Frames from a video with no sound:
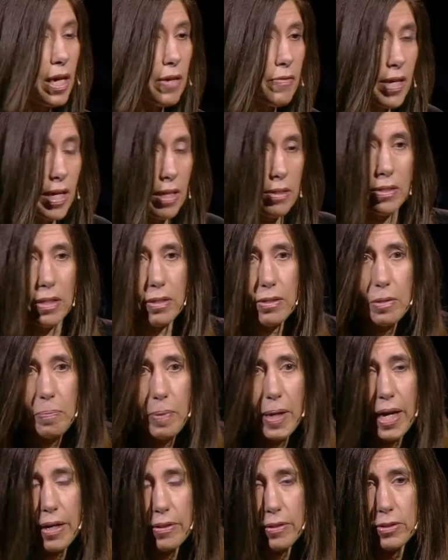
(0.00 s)
access to
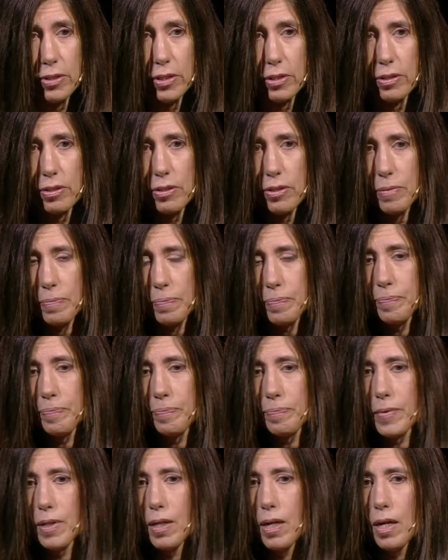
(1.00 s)
pathogens.
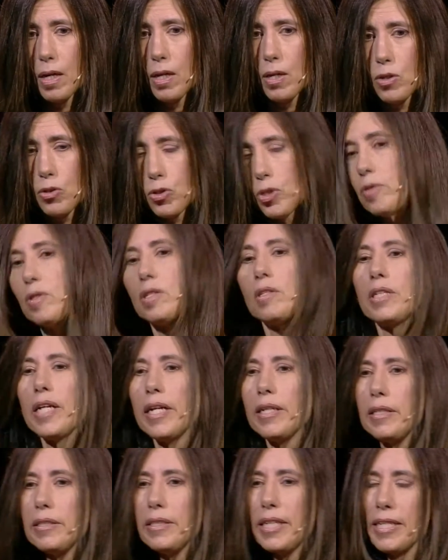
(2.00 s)
So the
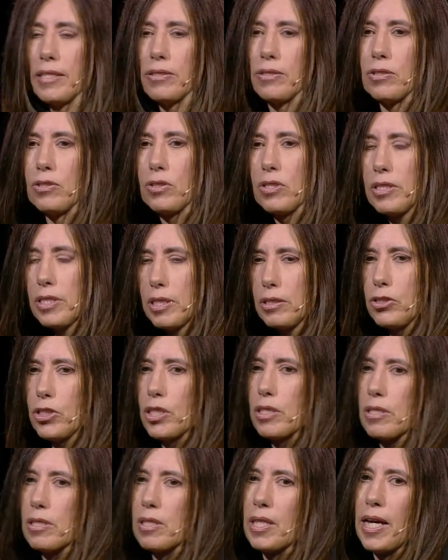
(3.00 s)
United Nations did
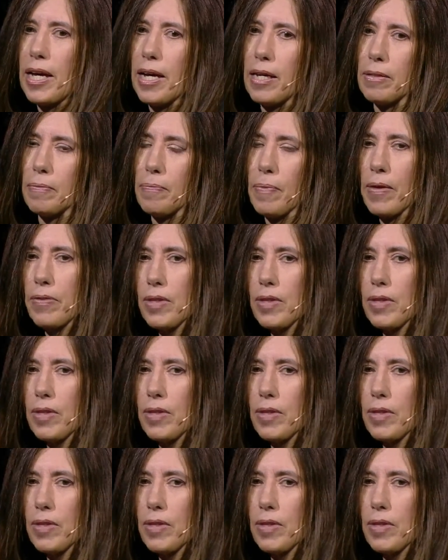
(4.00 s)
just that, and they